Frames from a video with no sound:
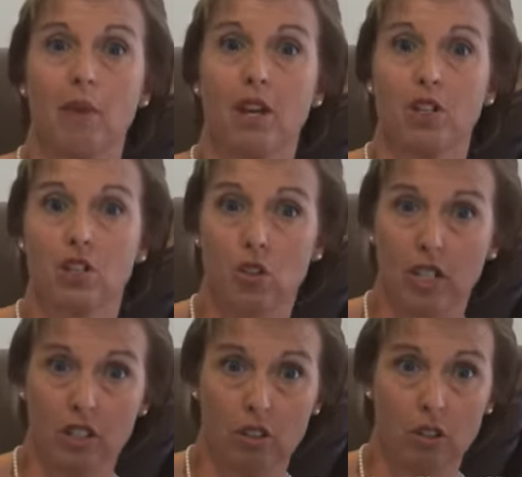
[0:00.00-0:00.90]
about
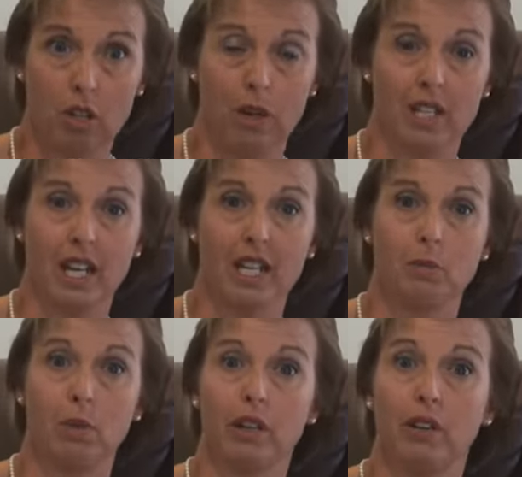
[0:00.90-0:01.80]
shortening the 31
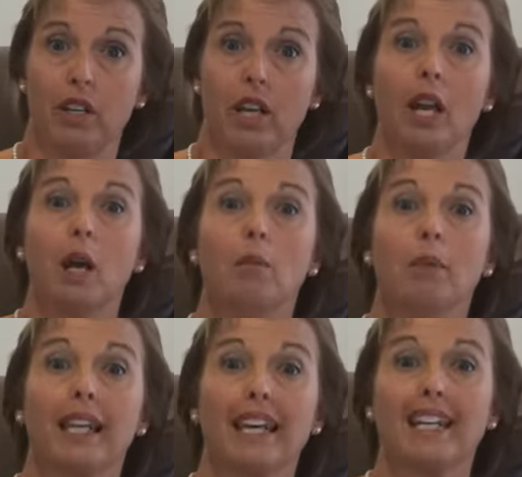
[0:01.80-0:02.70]
days period,
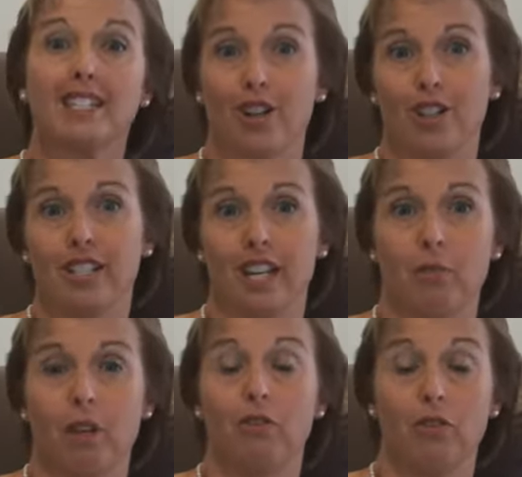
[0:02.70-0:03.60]
please
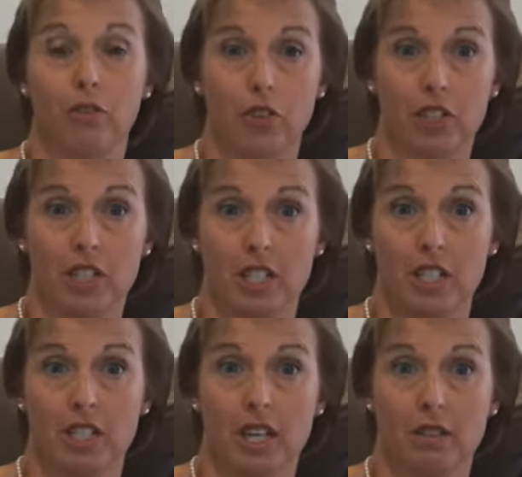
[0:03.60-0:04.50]
contact me for further
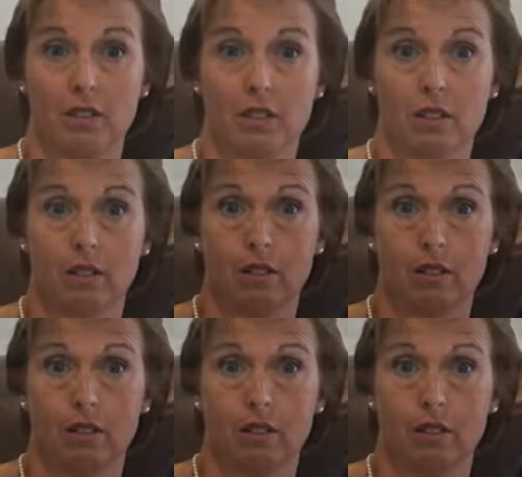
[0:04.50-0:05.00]
details.